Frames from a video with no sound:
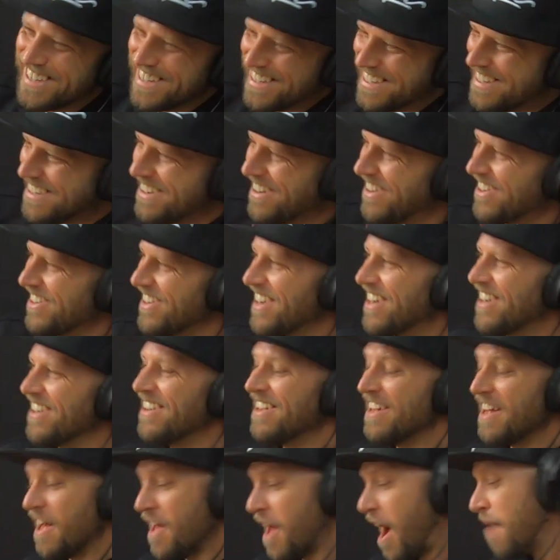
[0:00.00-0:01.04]
yeah. Hard out.
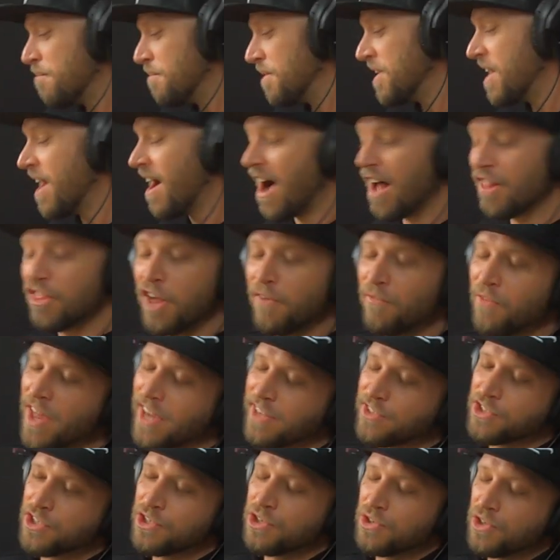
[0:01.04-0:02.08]
I mean, yeah, I love
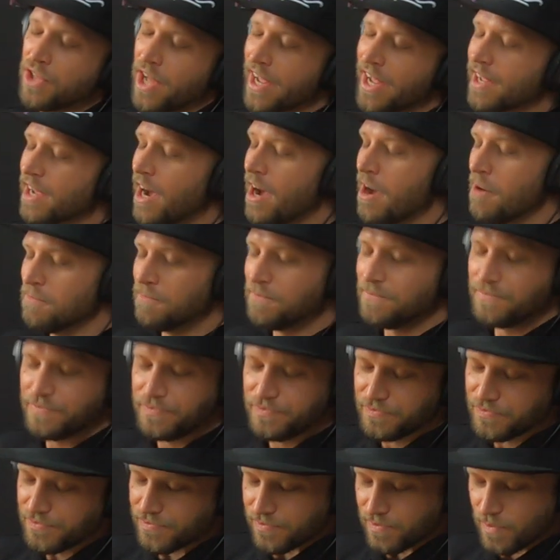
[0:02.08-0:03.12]
that too. Like, um,
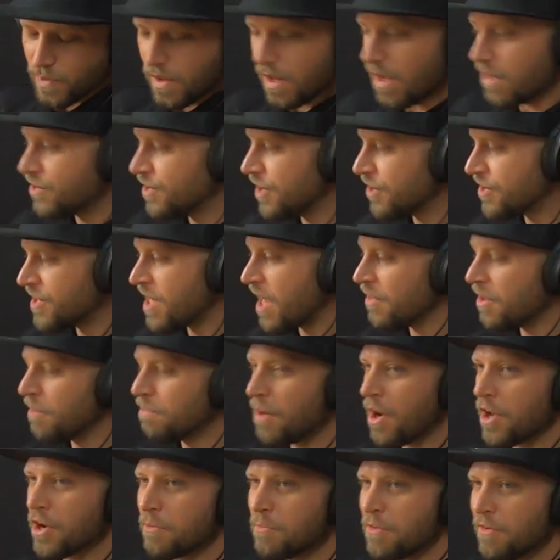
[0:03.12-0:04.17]
just down the
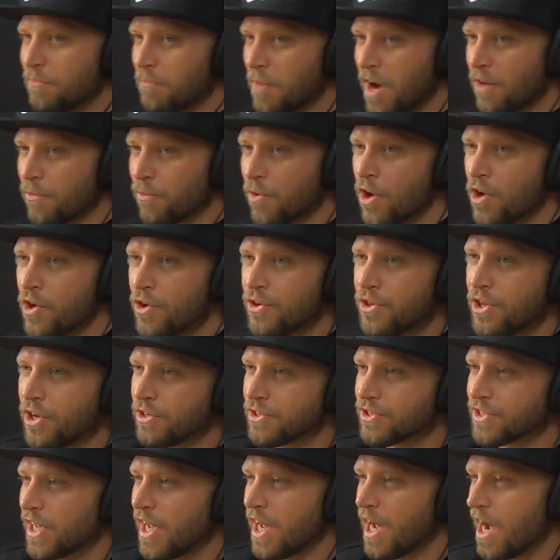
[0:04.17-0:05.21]
bottom of my road,
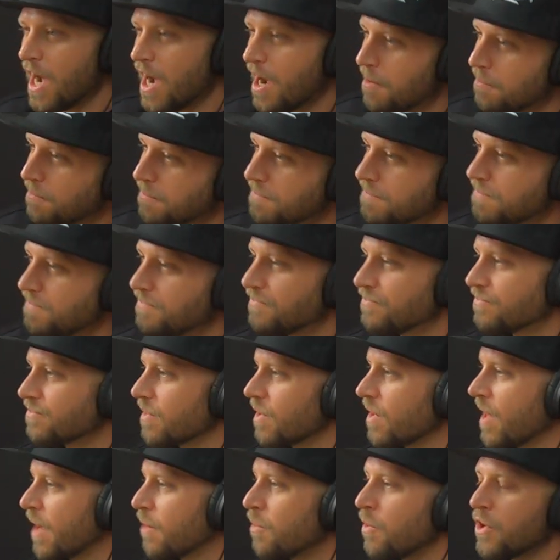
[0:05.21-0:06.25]
there's a, um,
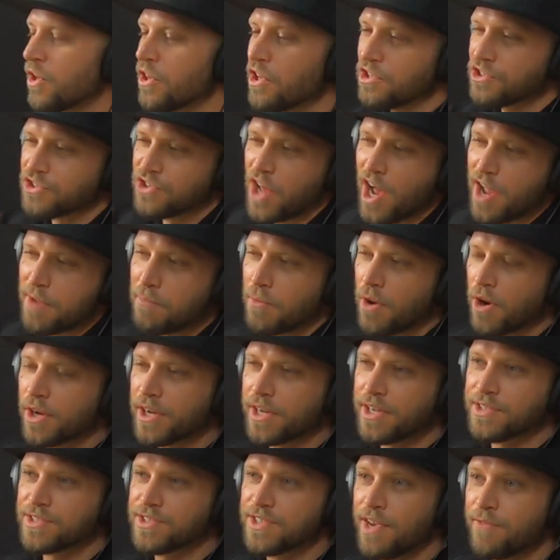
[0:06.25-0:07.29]
like one of those night
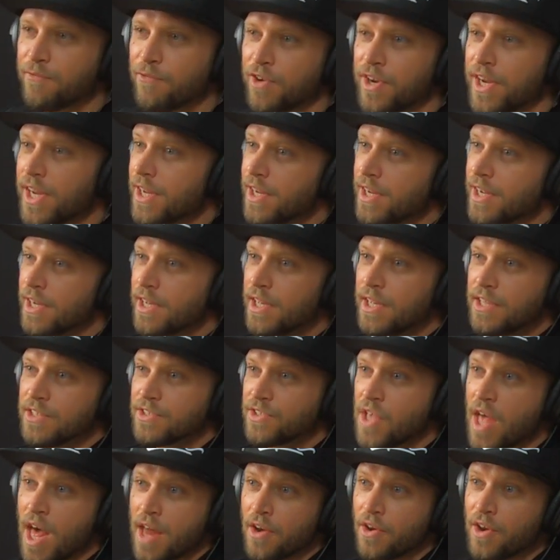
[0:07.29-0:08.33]
markets every
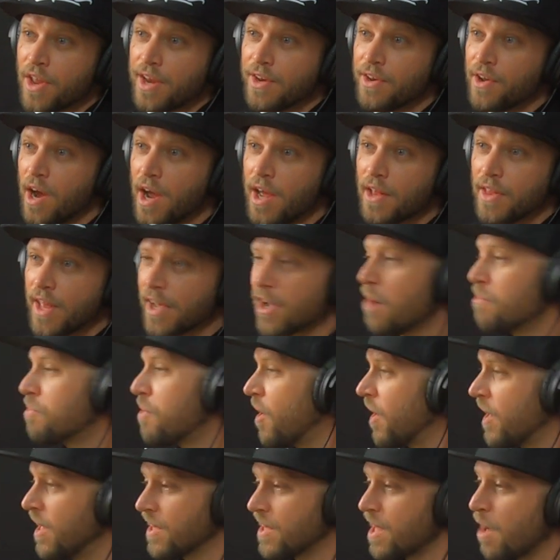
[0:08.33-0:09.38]
Saturday night. Like I'll
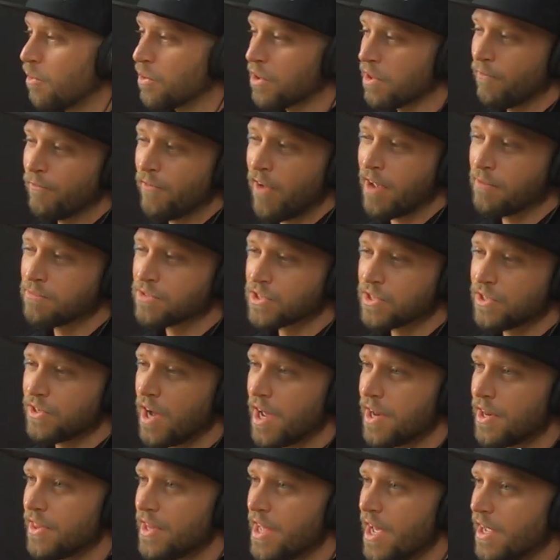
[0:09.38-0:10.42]
probably hit that with the fams
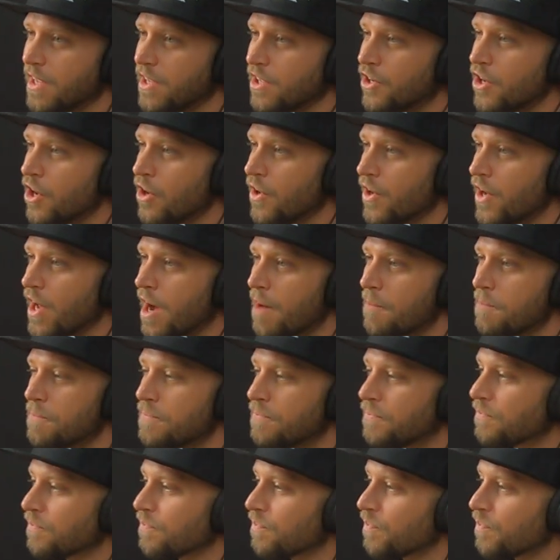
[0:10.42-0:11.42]
tonight and that, you know, and, um,